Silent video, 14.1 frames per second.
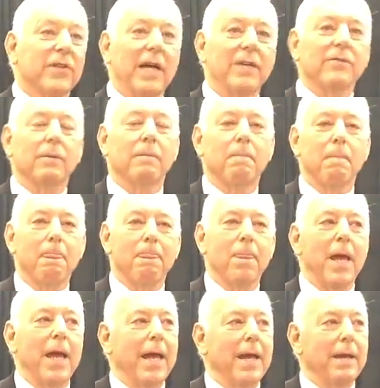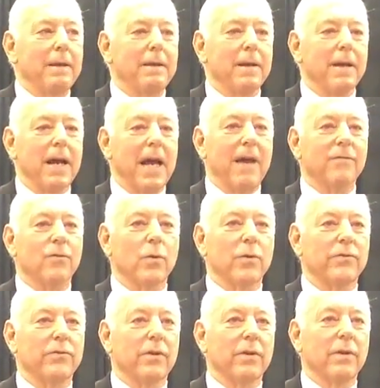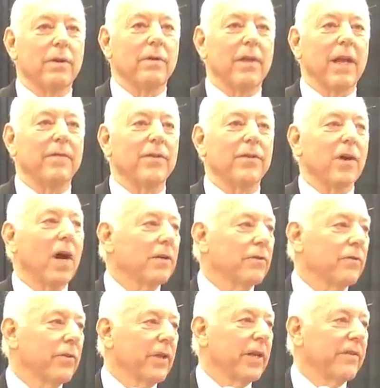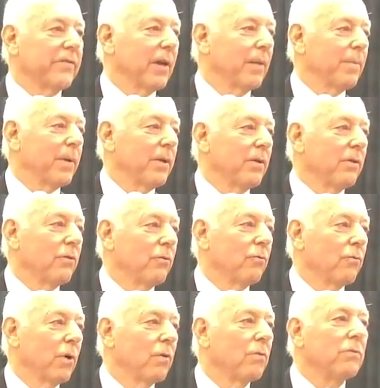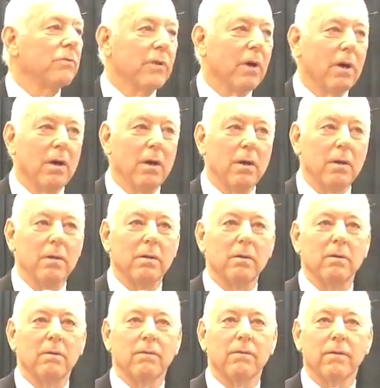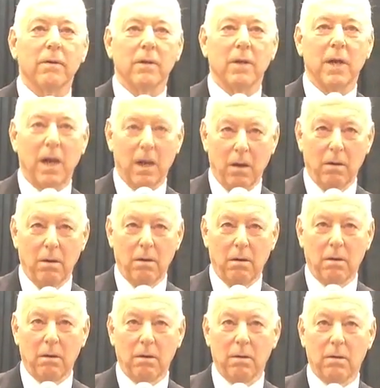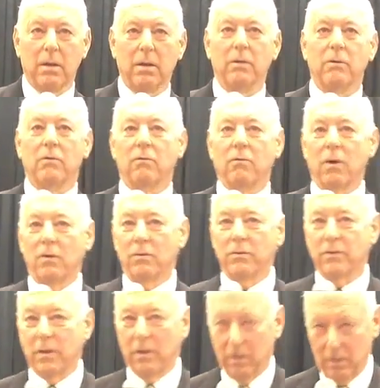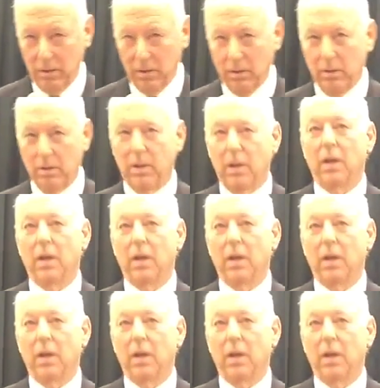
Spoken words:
size. And afterwards, they have a doctor that gets up and drones on for an hour, and drones on,